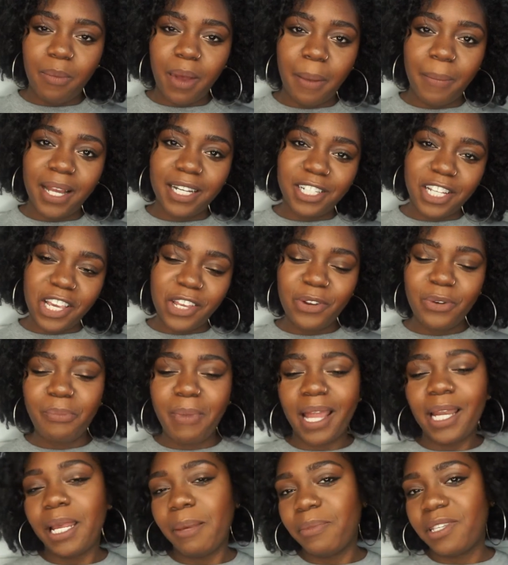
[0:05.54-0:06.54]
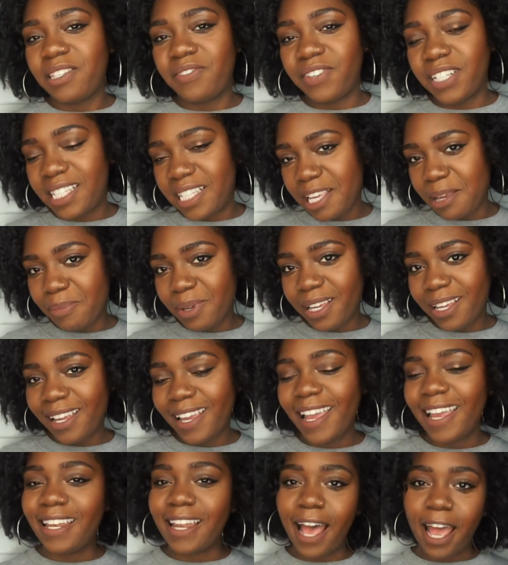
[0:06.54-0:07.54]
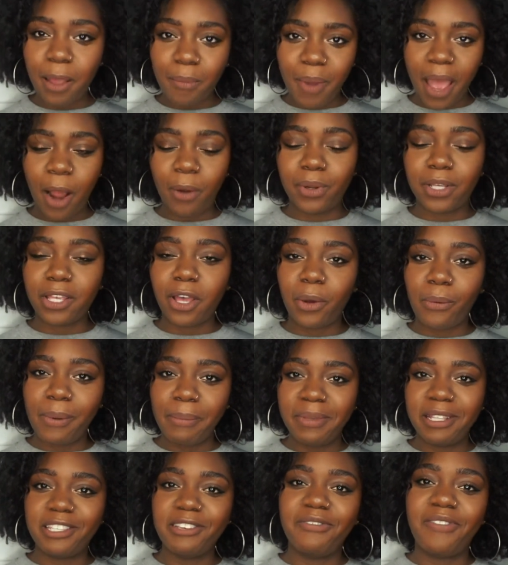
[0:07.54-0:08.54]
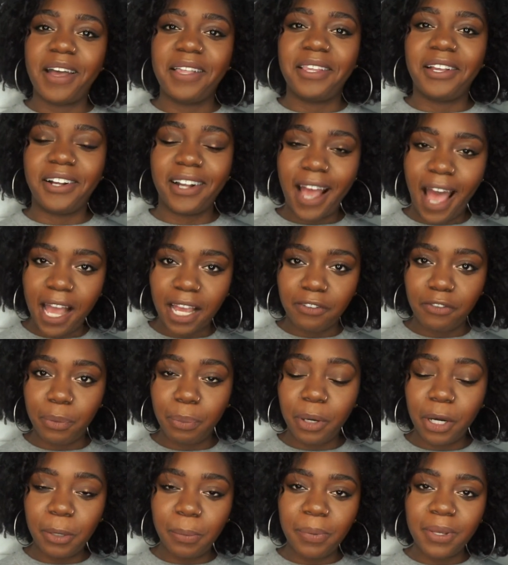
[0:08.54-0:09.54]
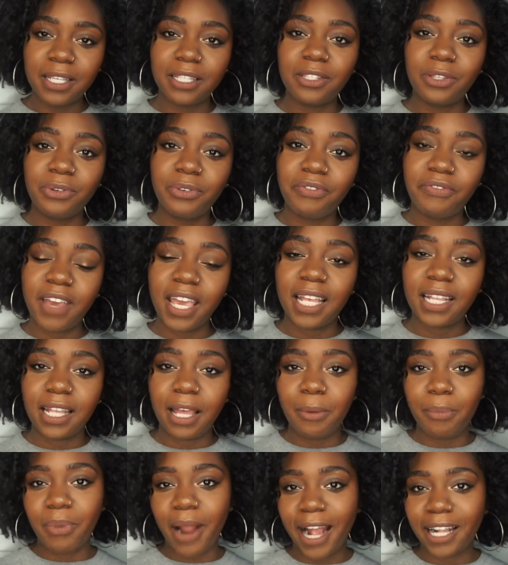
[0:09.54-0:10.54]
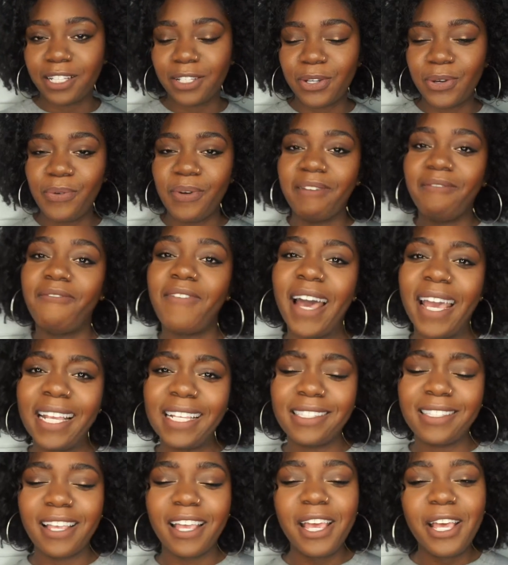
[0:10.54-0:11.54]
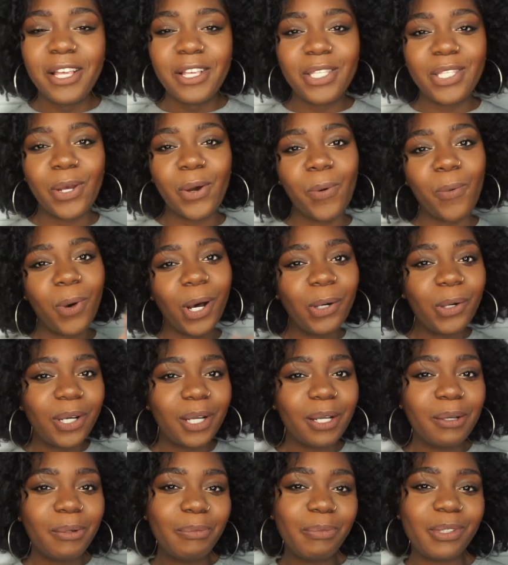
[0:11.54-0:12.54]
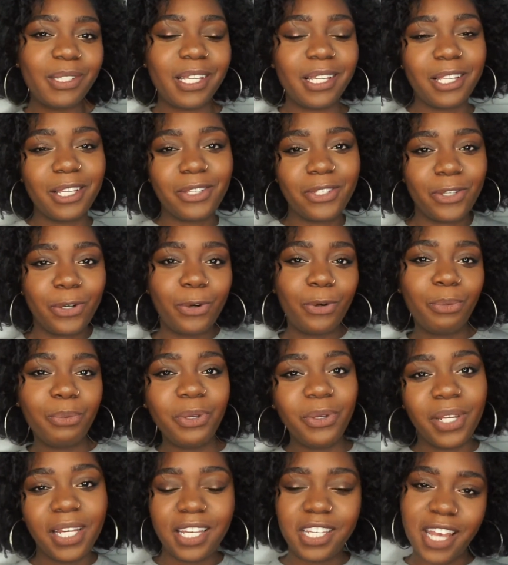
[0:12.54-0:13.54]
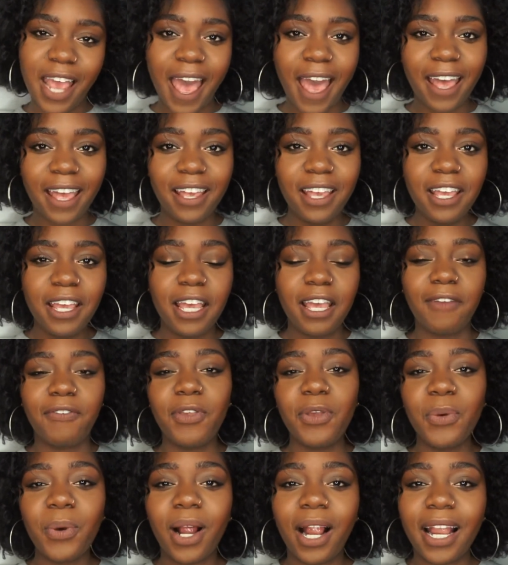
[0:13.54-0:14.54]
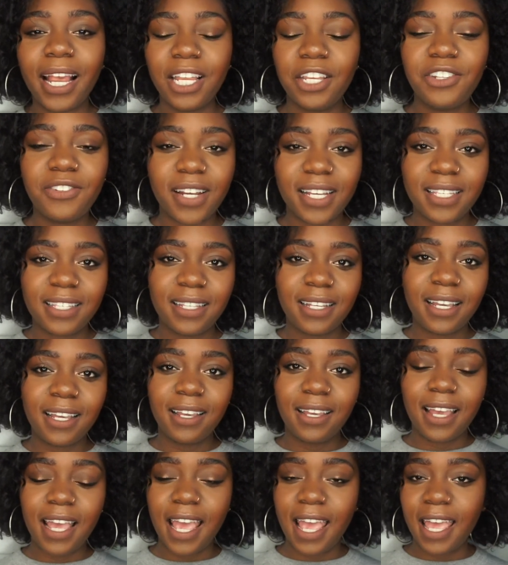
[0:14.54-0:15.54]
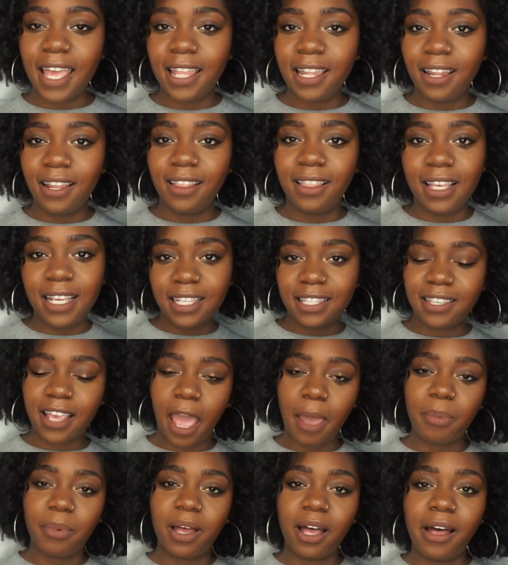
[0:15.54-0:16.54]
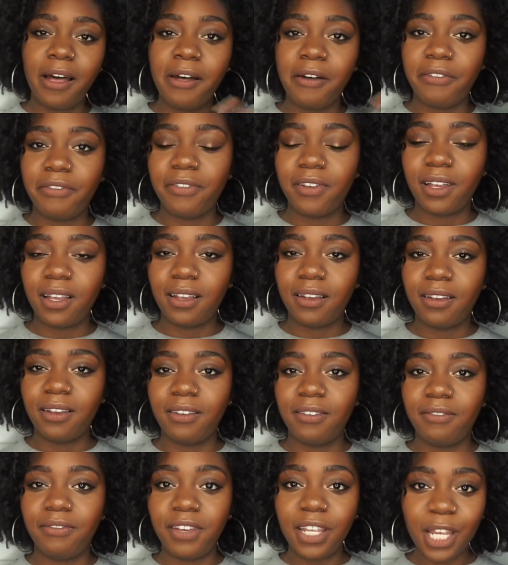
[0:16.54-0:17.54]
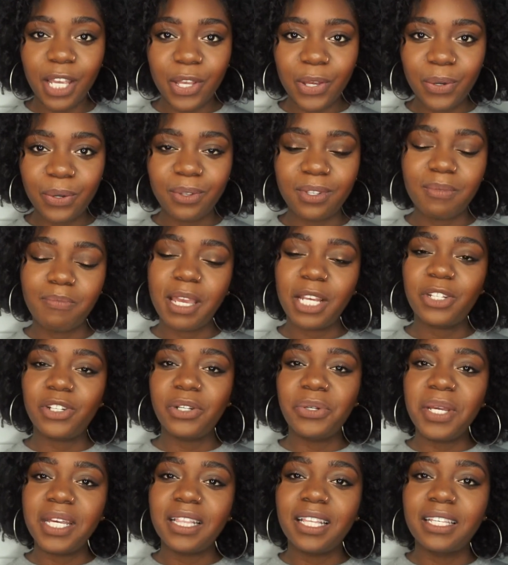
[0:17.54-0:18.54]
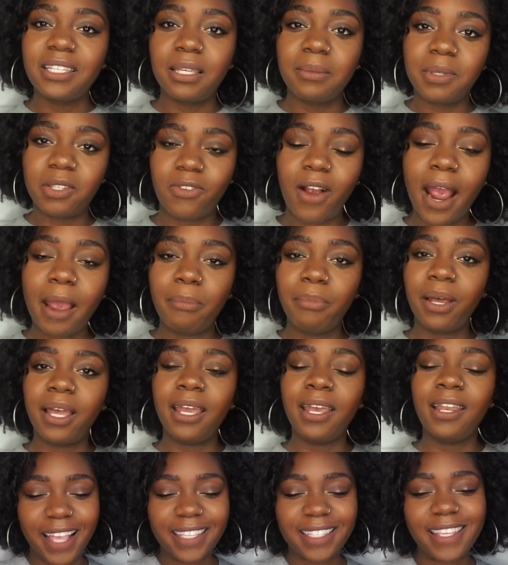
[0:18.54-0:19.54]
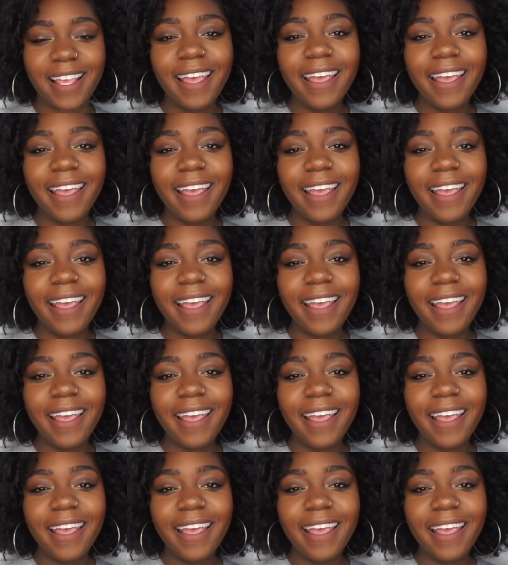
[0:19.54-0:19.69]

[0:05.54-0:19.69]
by my channel. My name is Fatima and I empower young women to find their God-given purpose through faith and practical advice. So welcome to the Soul Beauty Chat. If you are interested in these type of videos, make sure you hit the subscribe button.